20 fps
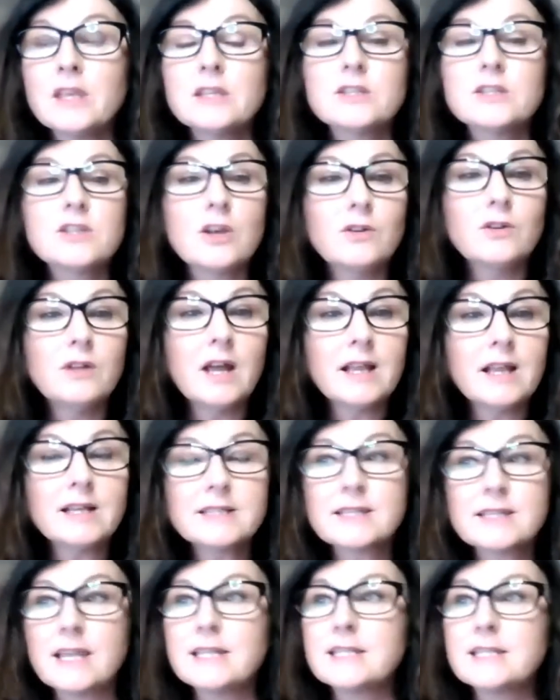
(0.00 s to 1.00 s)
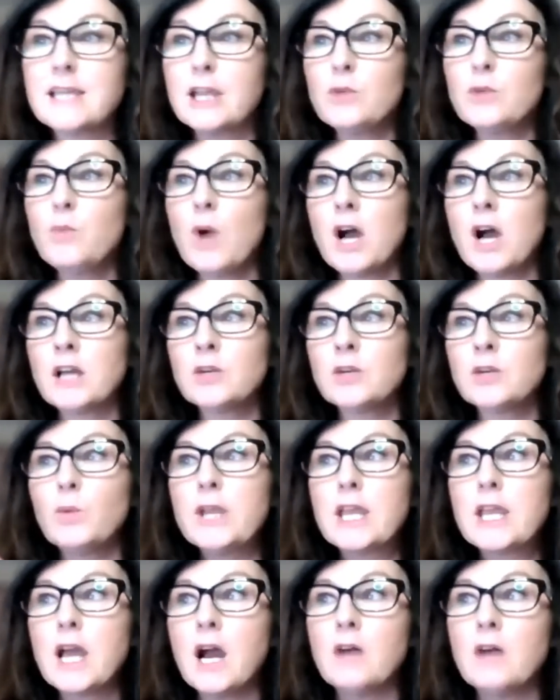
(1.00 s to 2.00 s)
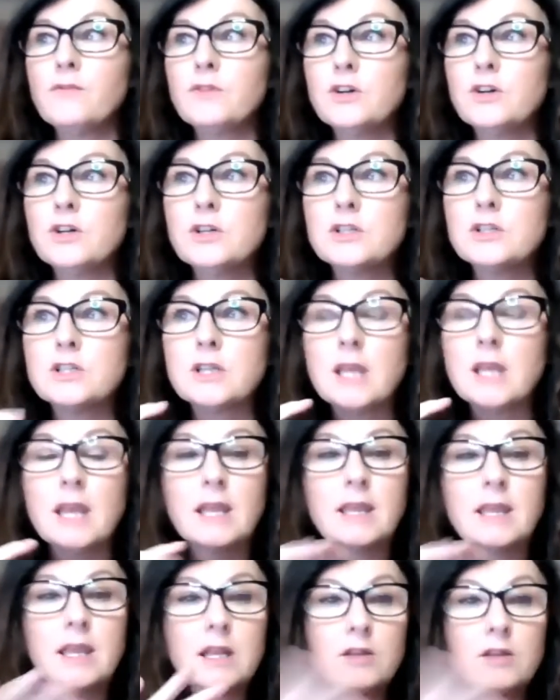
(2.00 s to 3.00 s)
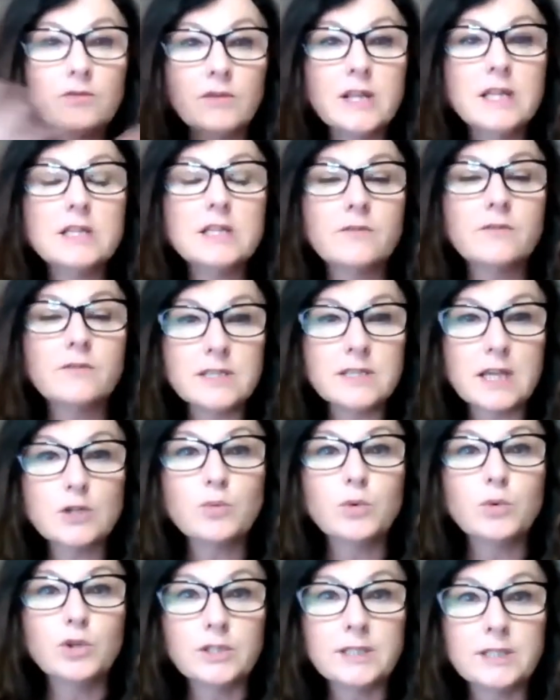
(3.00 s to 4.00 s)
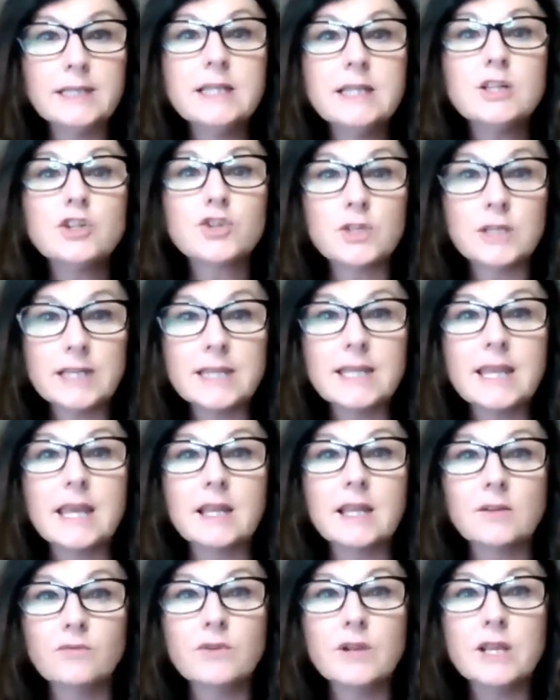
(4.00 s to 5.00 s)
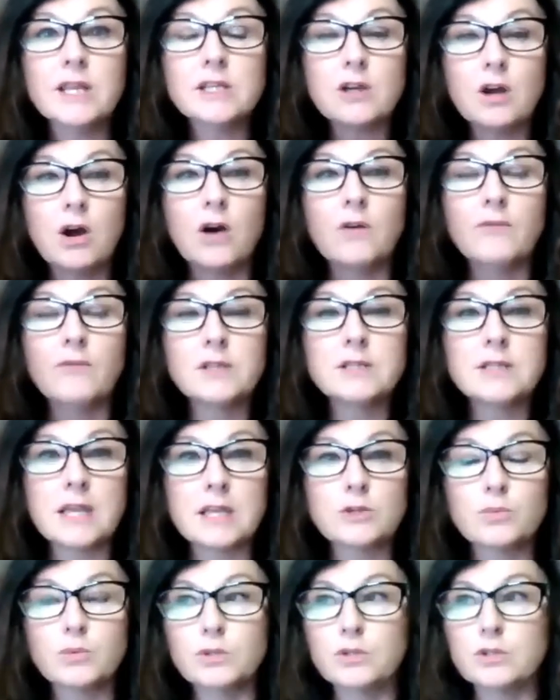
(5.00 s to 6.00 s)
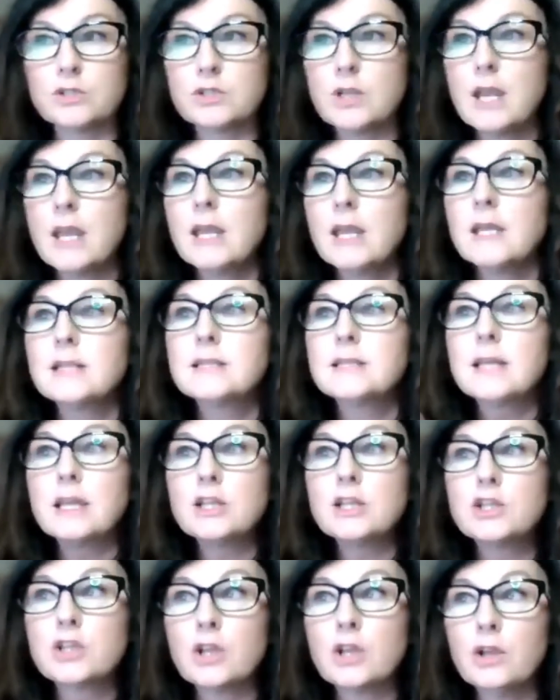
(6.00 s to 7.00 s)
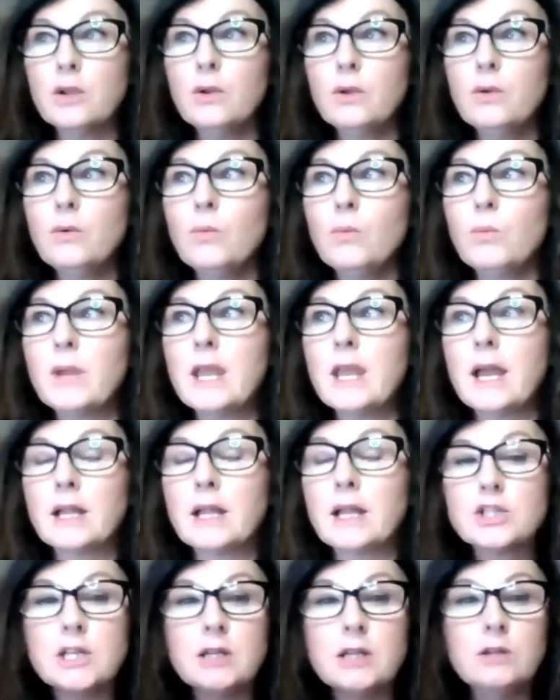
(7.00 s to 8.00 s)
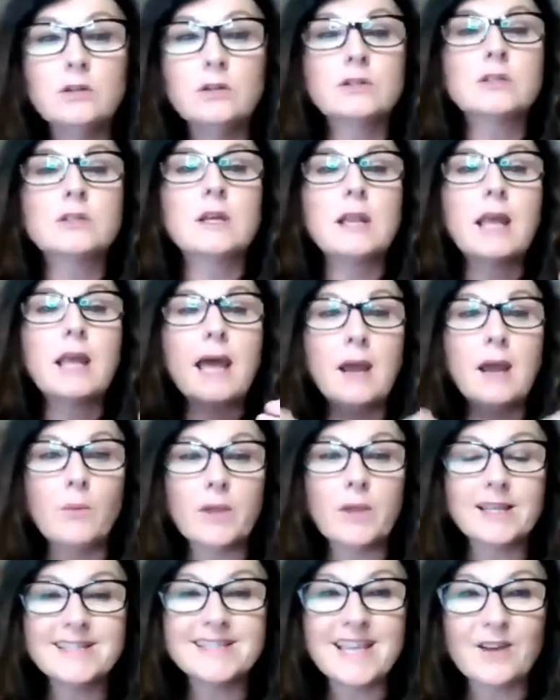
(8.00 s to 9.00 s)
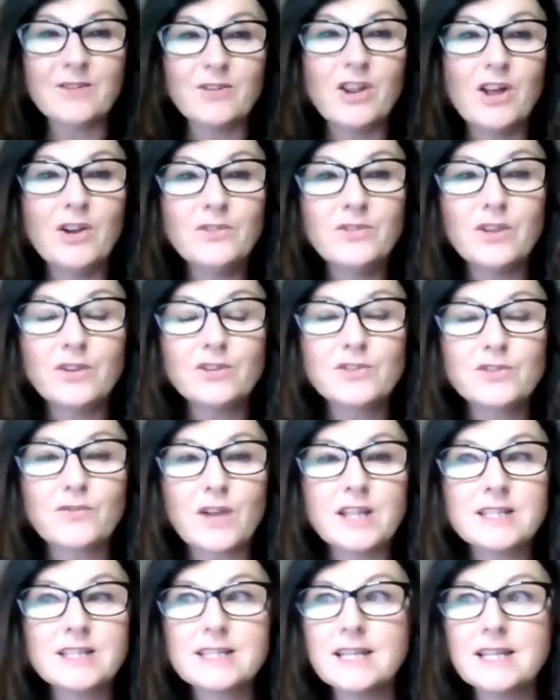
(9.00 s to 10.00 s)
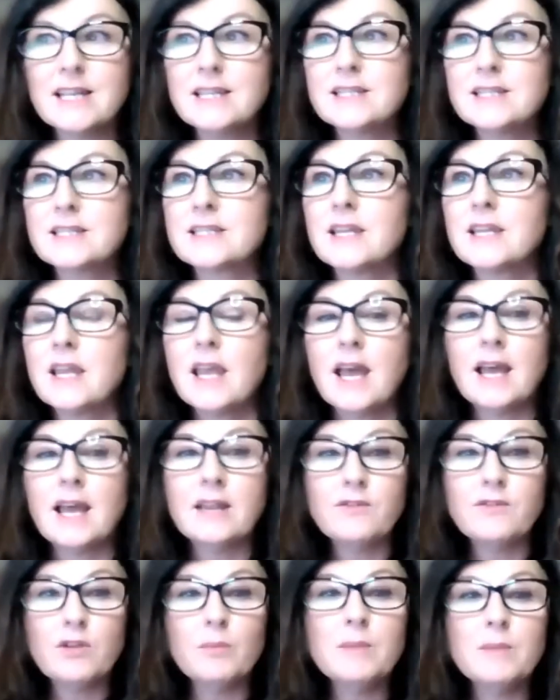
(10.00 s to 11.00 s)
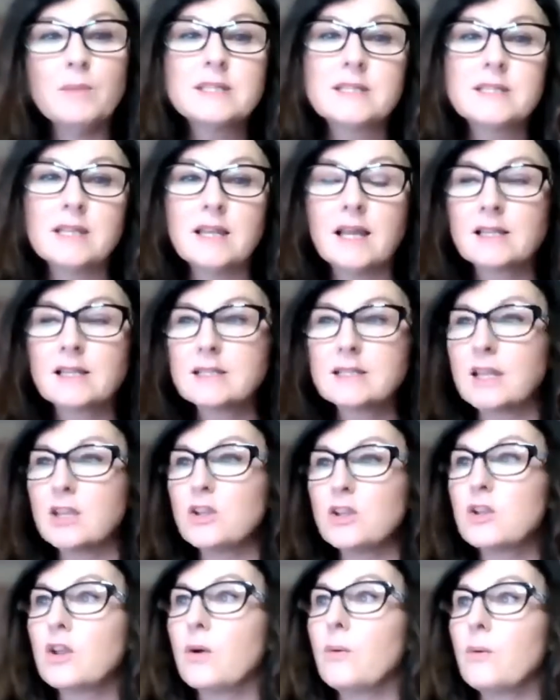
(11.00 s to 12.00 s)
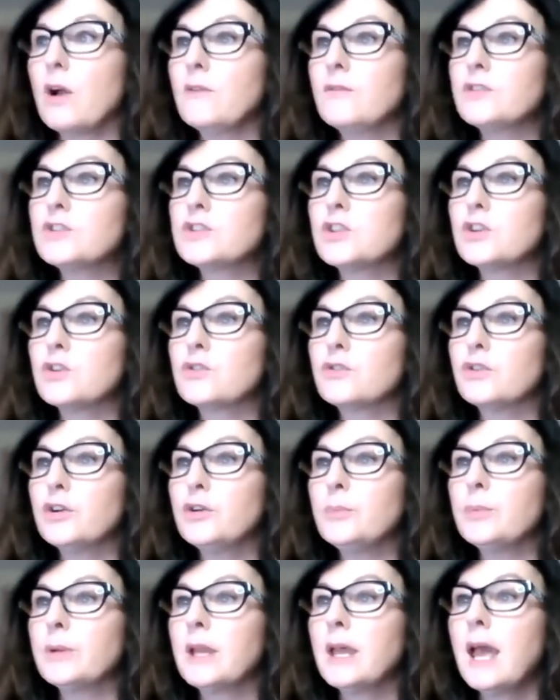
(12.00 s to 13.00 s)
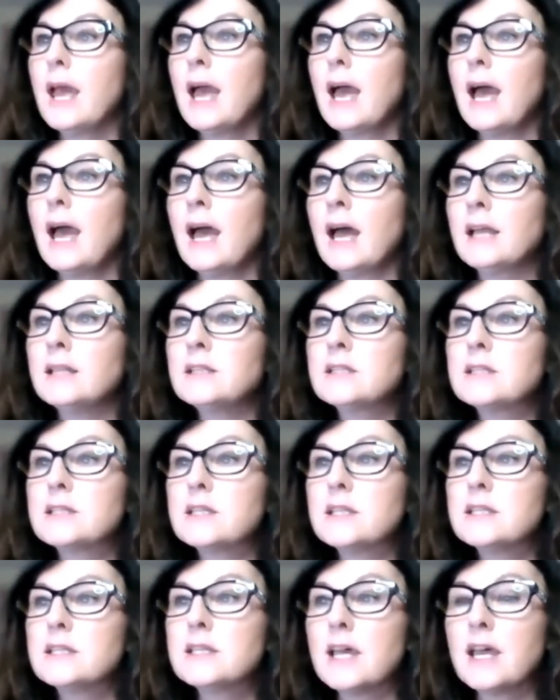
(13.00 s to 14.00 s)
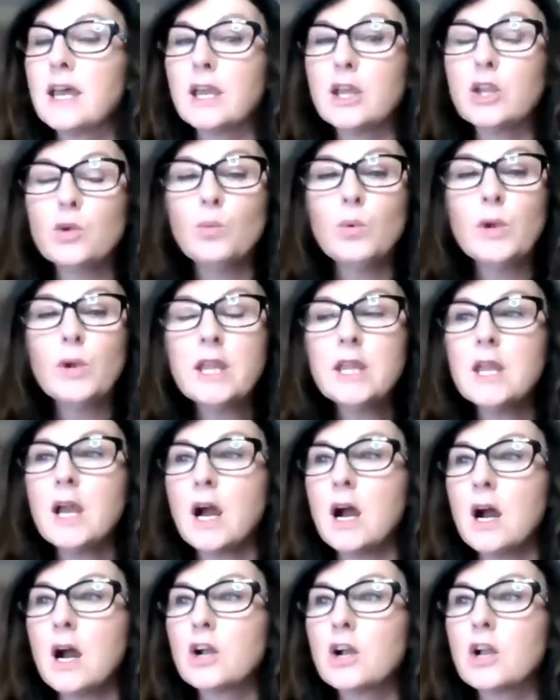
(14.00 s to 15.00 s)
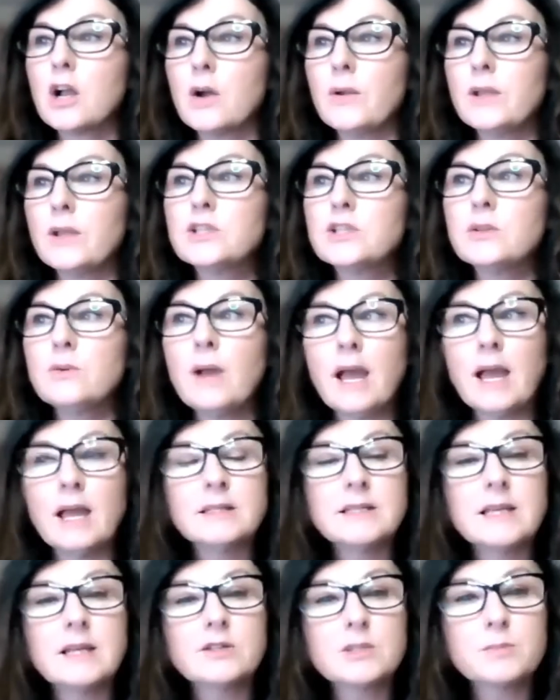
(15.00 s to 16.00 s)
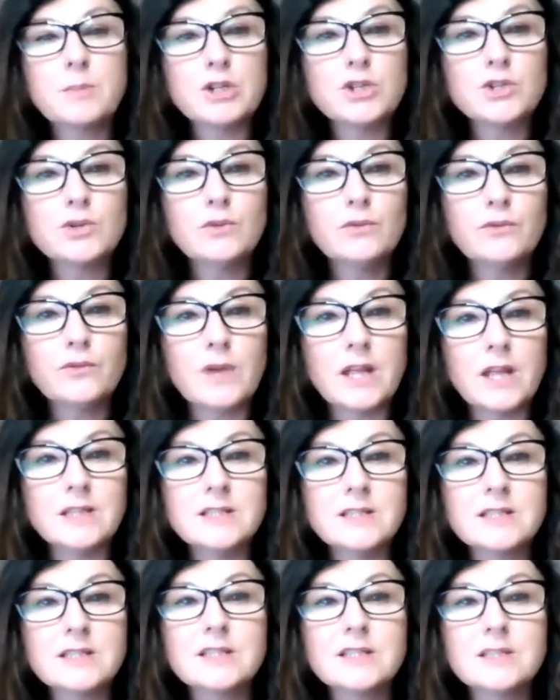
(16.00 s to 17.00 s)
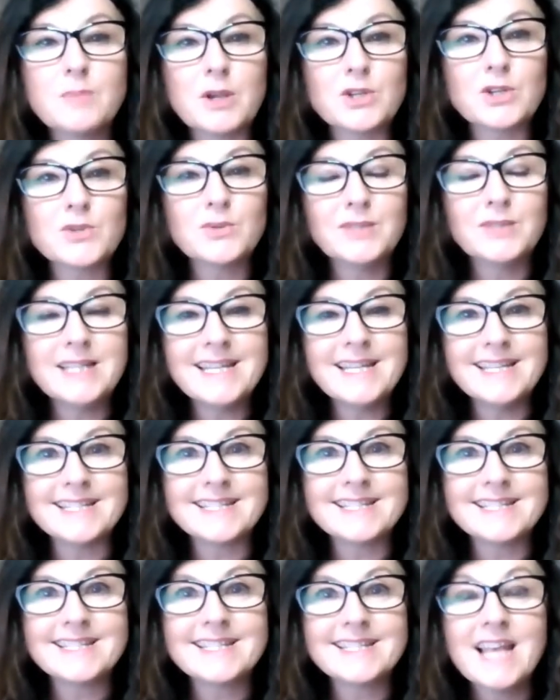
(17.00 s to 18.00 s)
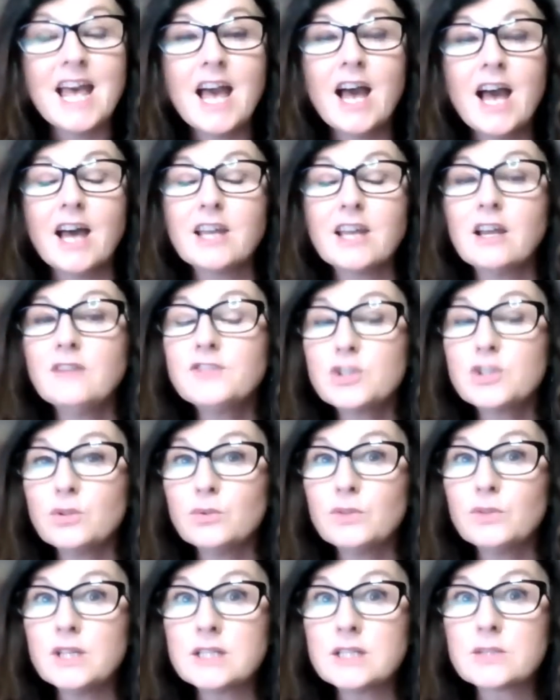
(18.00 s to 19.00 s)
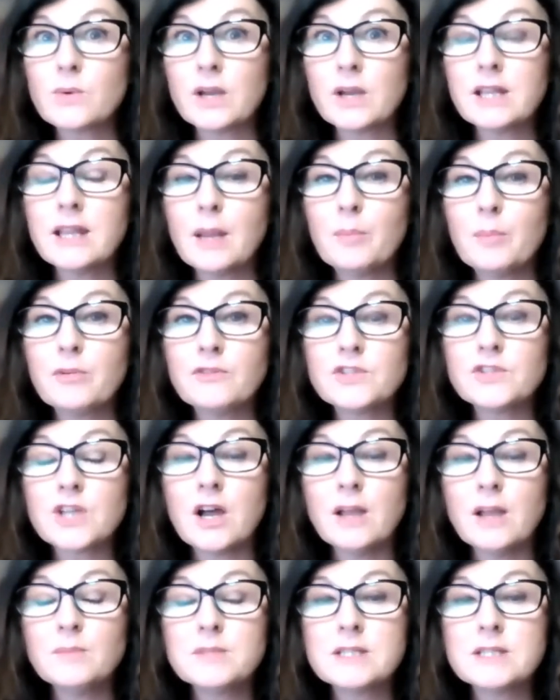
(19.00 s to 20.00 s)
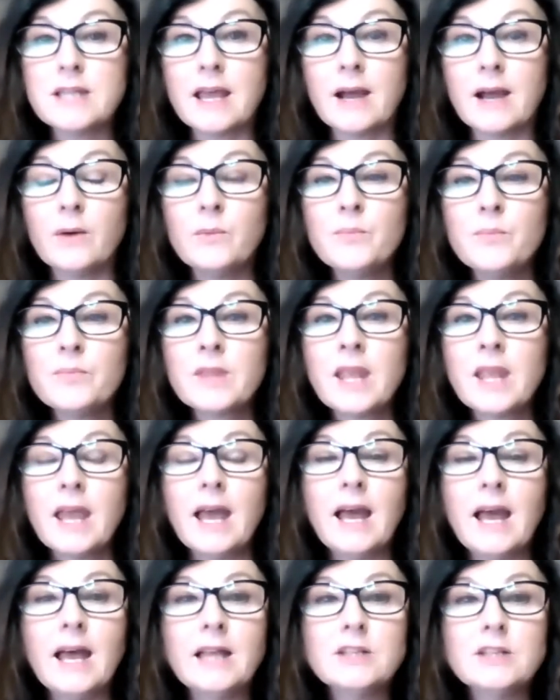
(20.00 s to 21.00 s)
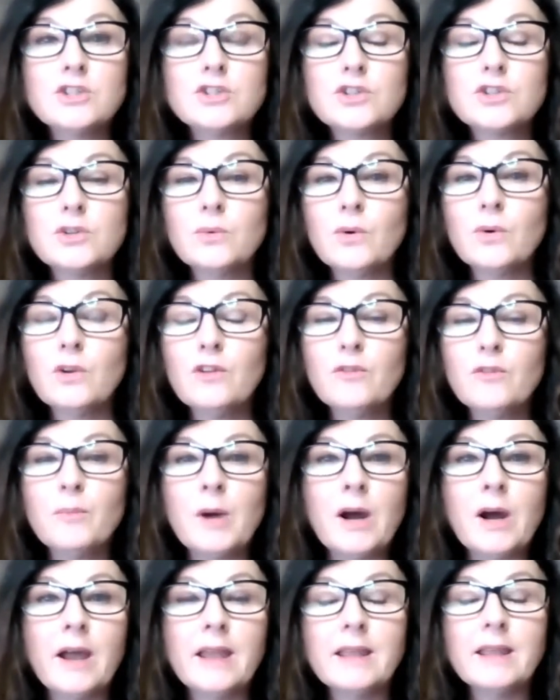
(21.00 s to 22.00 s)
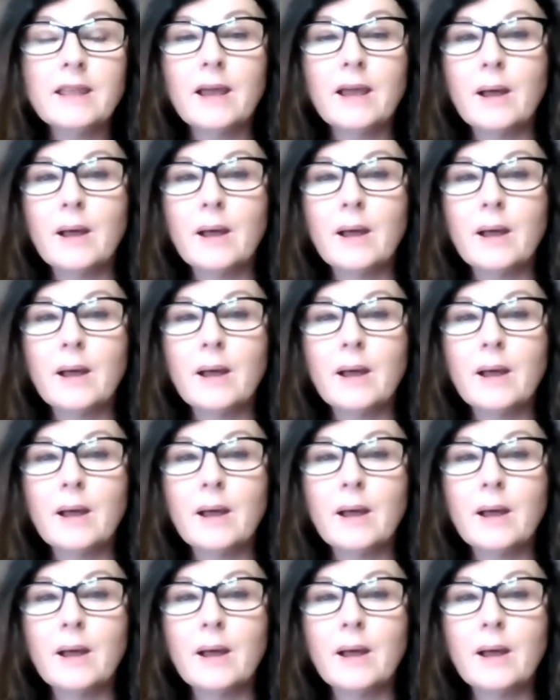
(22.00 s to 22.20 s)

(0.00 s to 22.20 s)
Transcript: so like I say, day one we covered getting rid of the dead wood, literally getting rid of the dead wood. Day two, we actually looked at how we can download those friends lists. And if you missed it, like I say, you can go over to the group. And today we are going to add our special friends to special lists. And I've taught this quite a number of times now. And to all of my